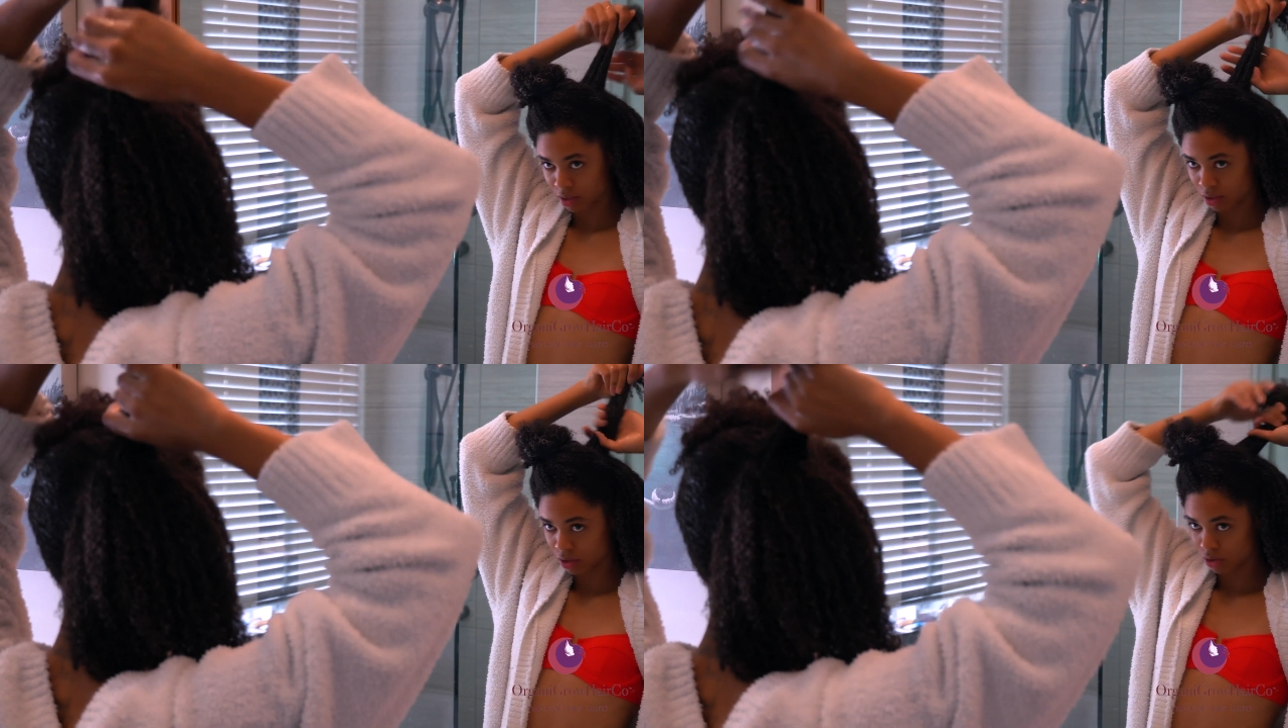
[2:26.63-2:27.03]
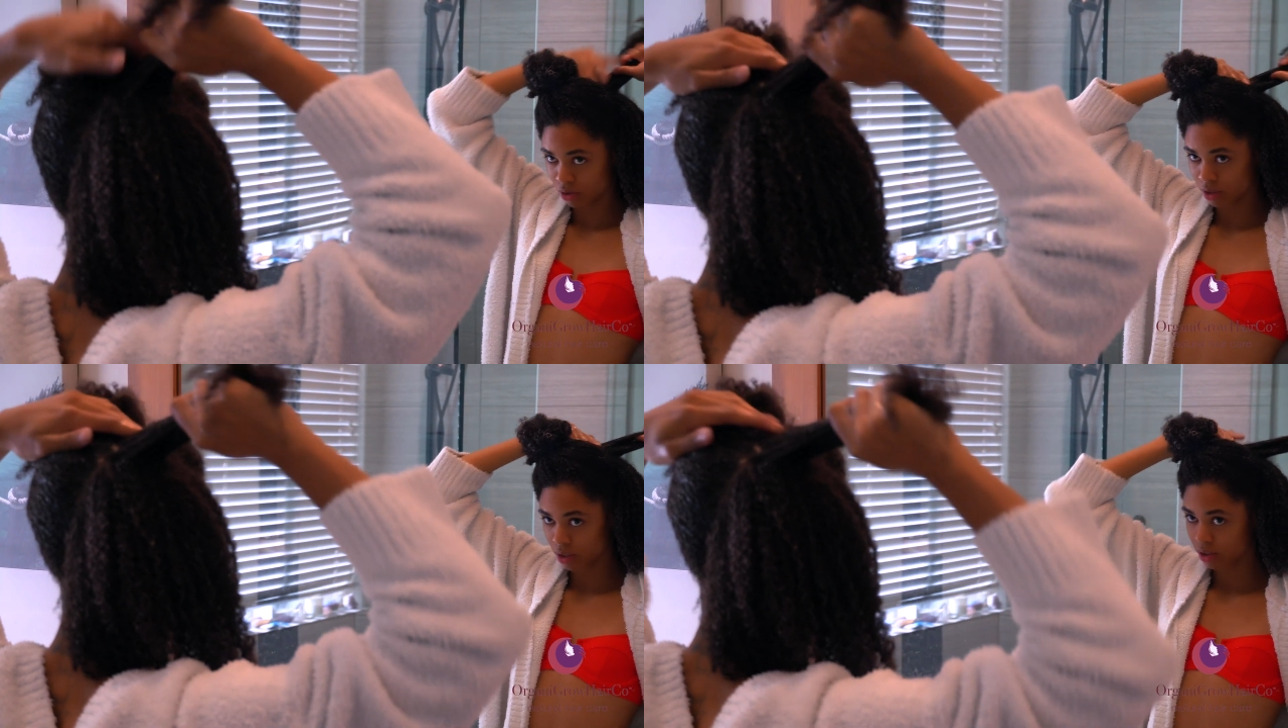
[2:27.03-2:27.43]

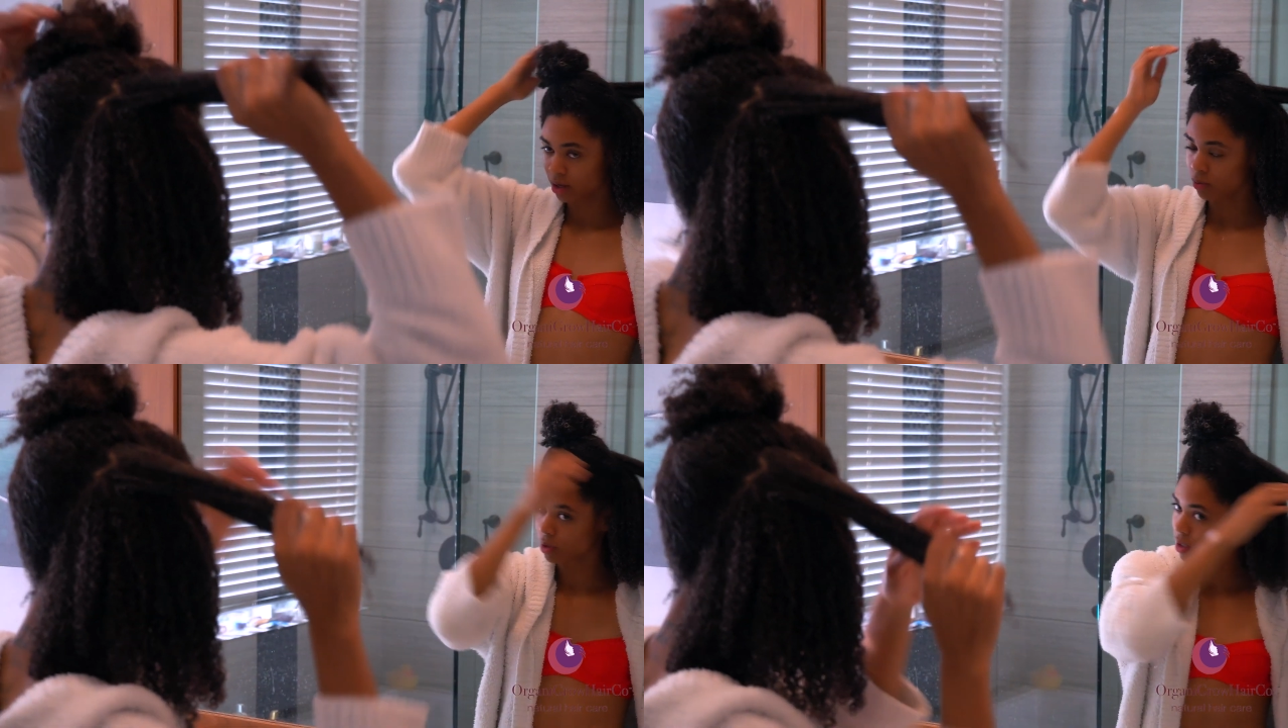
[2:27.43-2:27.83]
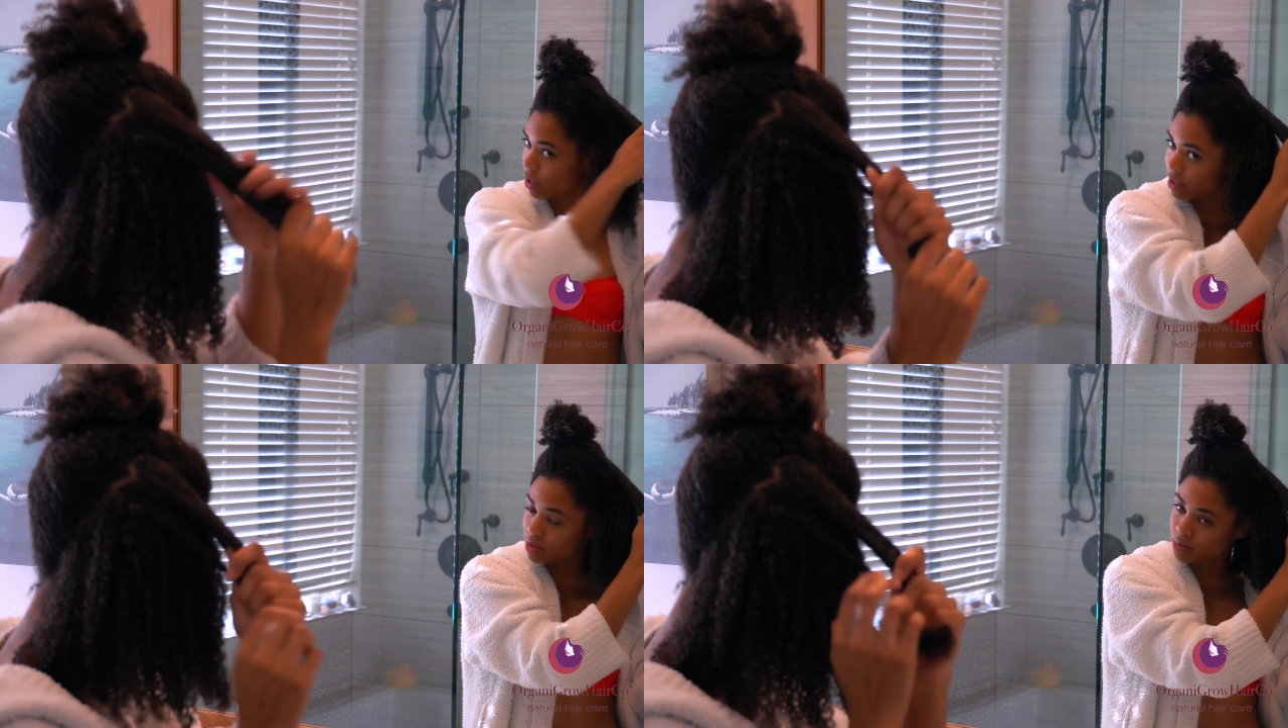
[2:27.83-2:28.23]
conditioner in it. That way it
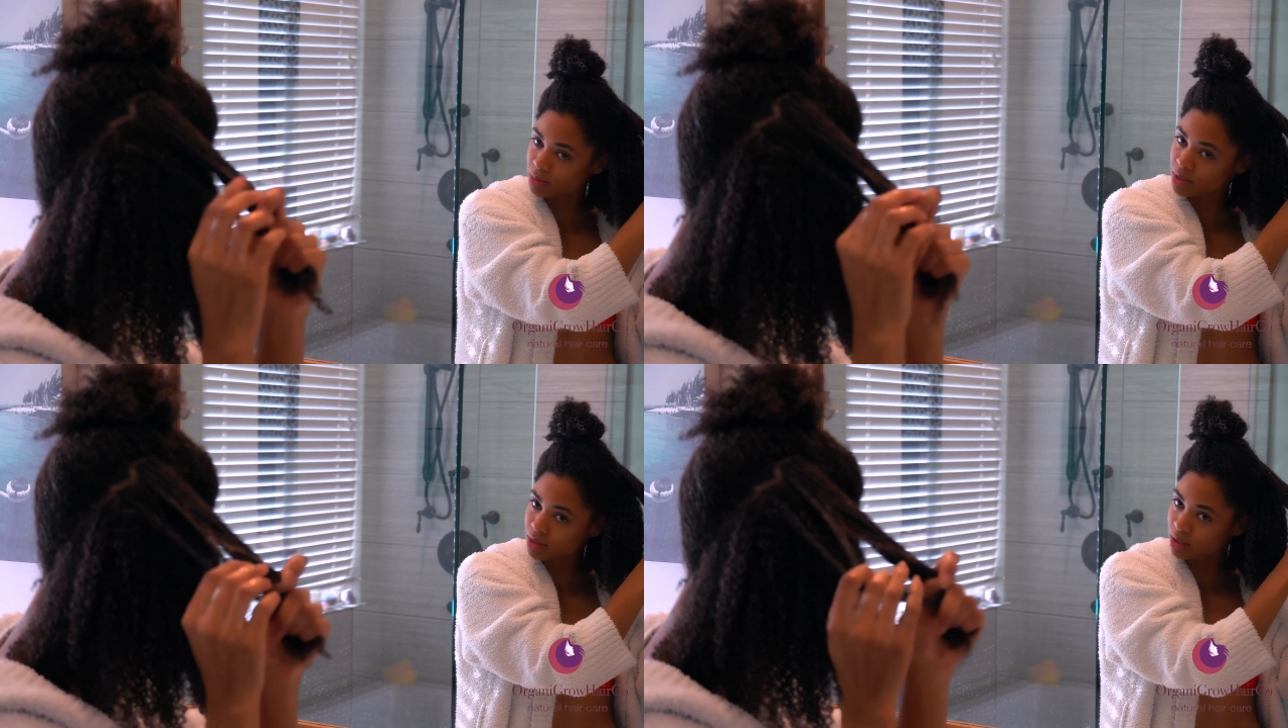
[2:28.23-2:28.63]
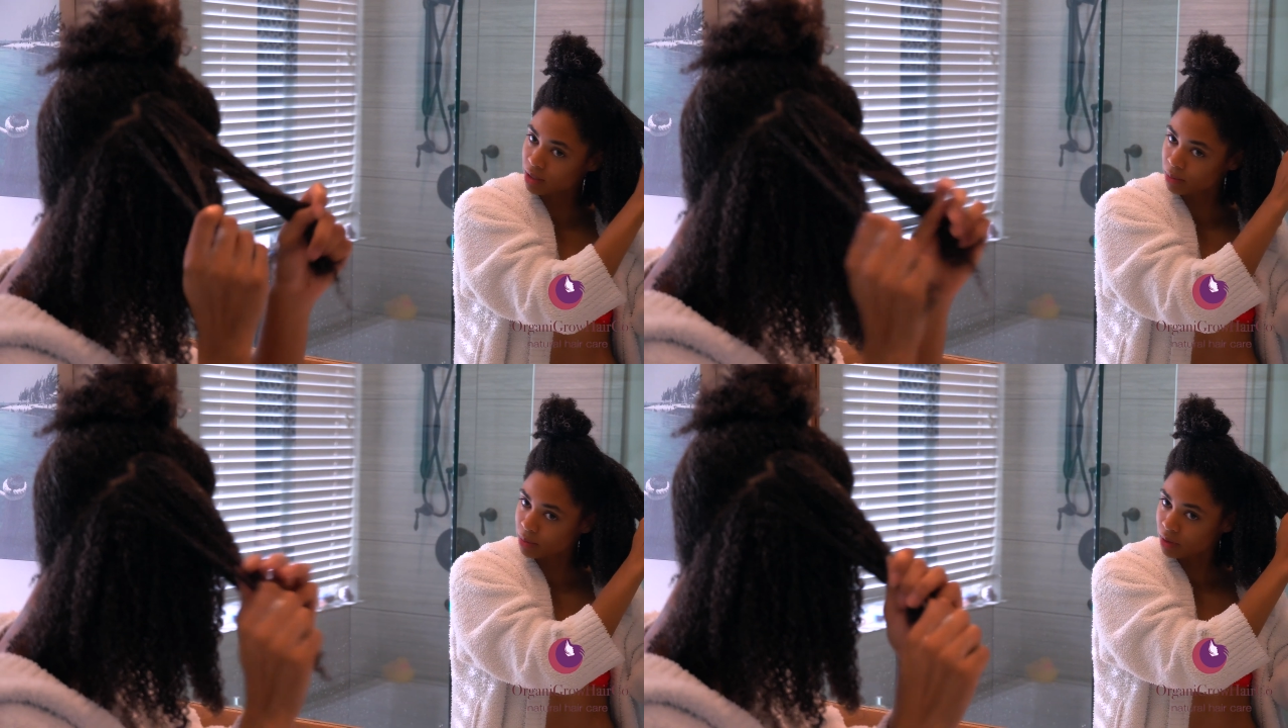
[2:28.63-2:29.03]
has some
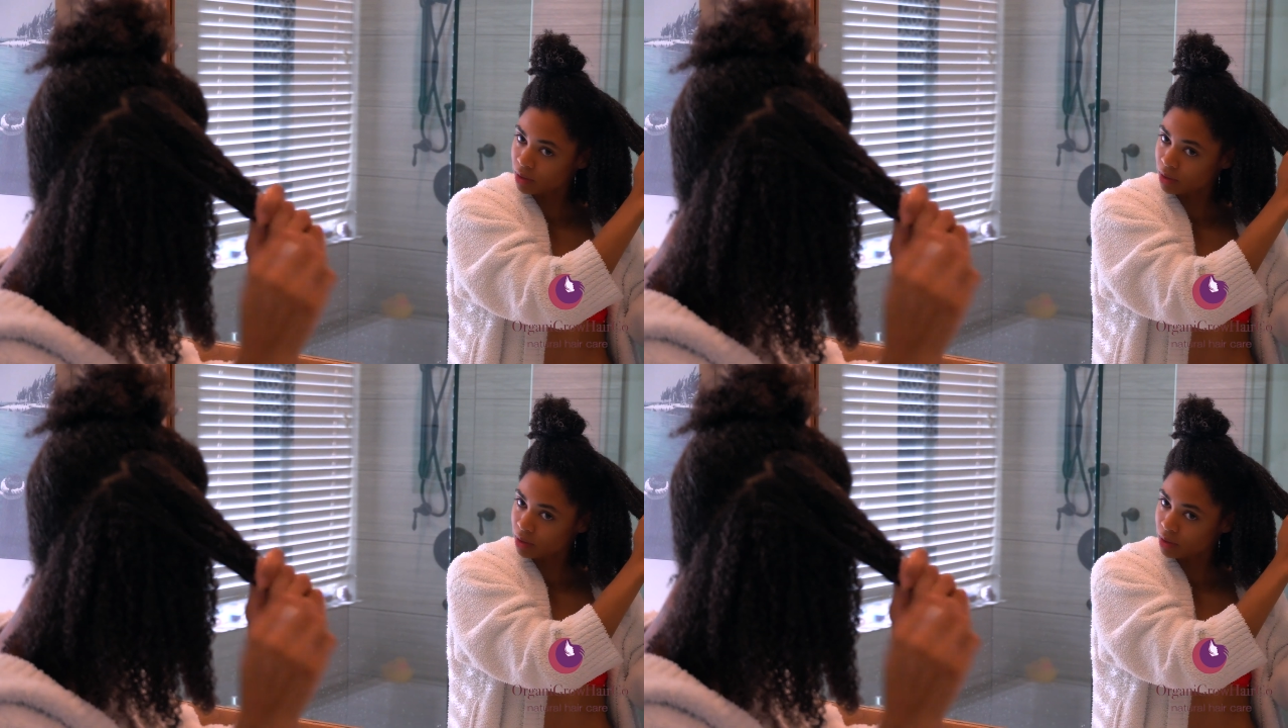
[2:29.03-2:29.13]
slip.